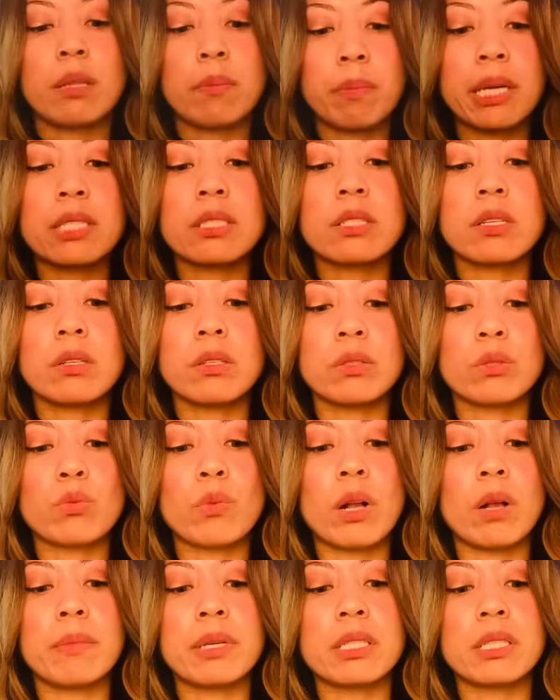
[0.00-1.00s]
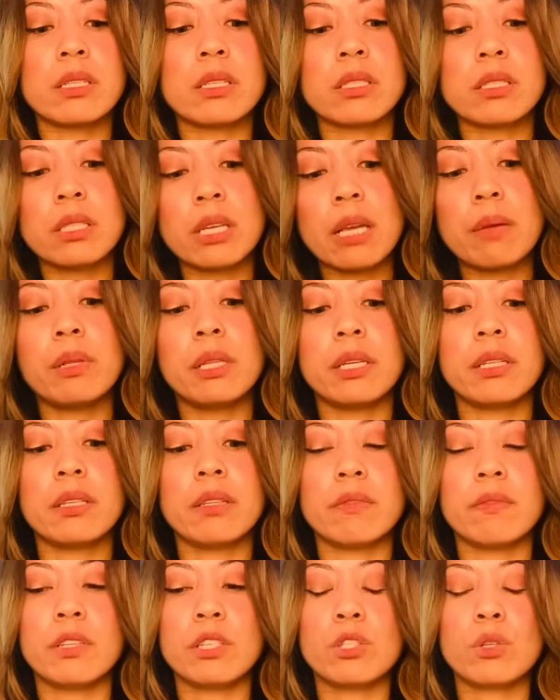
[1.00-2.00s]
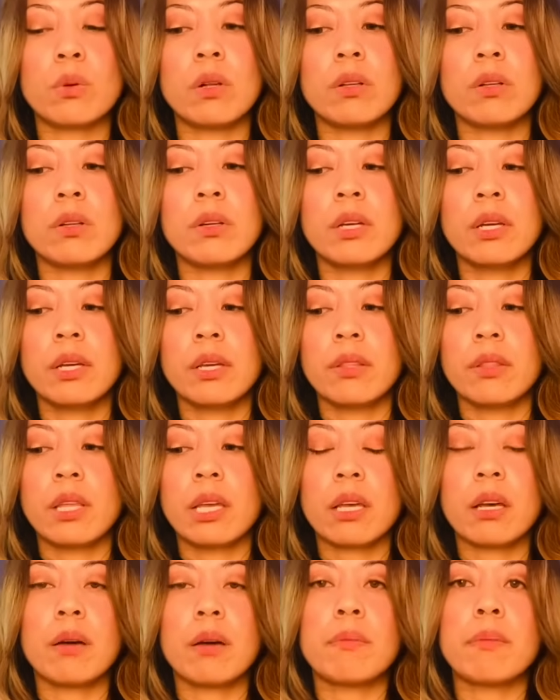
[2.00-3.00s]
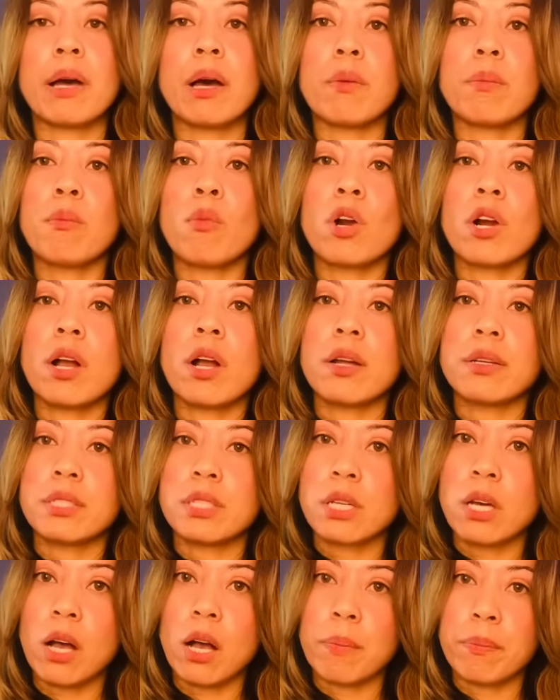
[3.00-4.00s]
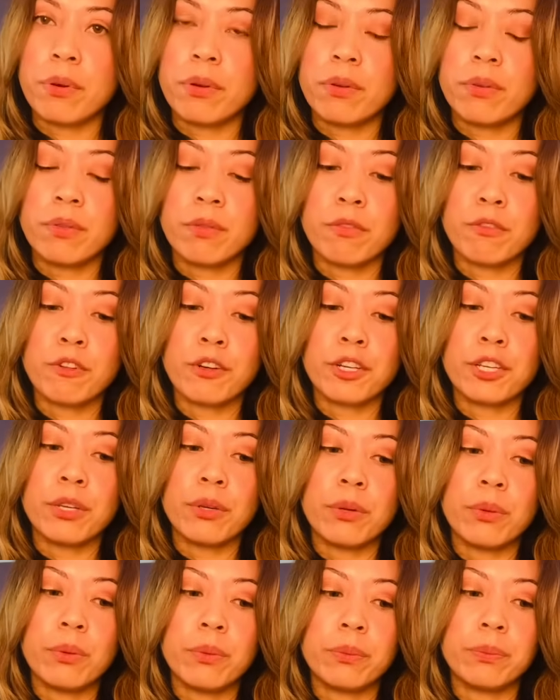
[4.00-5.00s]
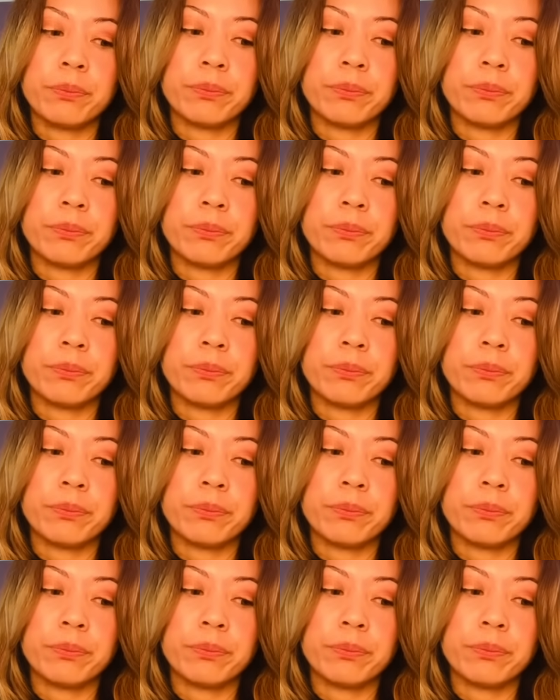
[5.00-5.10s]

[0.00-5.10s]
Pentacles realm as a stable individual. They come out more on top for you.